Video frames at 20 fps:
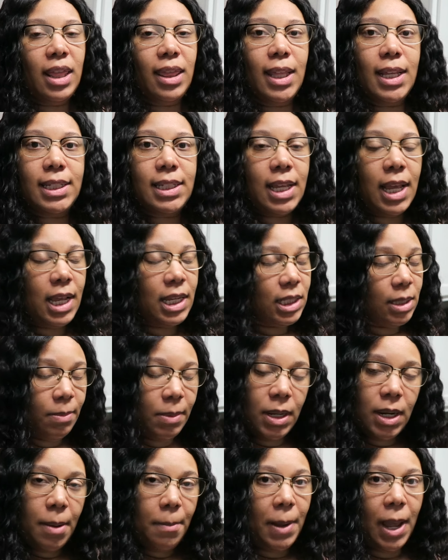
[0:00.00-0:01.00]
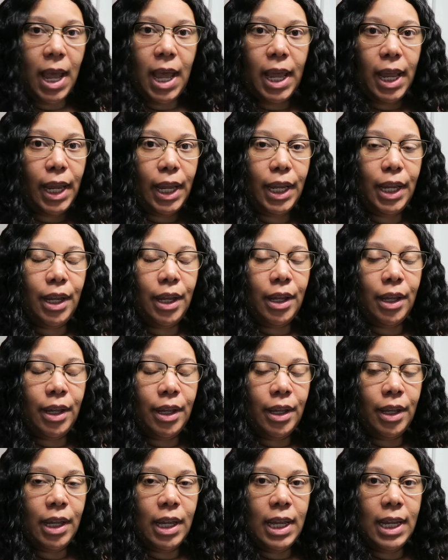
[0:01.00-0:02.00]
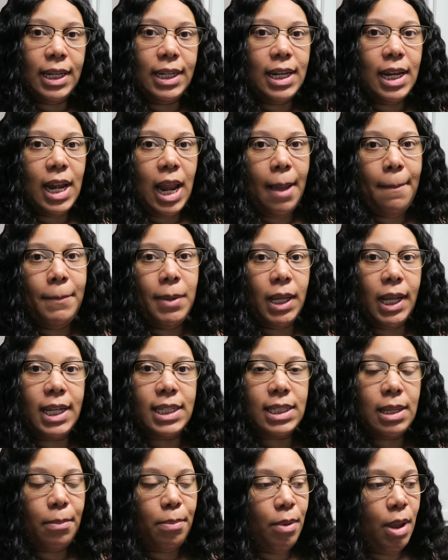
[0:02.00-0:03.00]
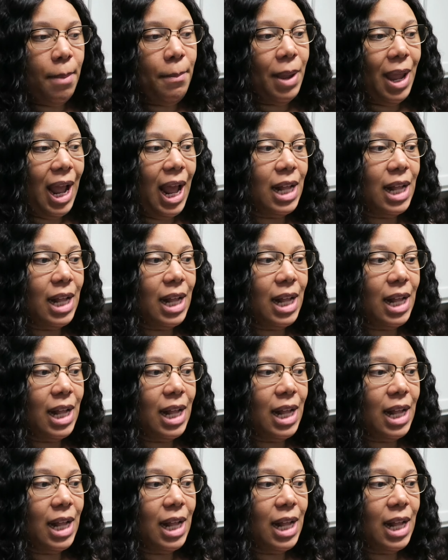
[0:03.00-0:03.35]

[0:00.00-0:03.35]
this husband of mine did not book his appointment.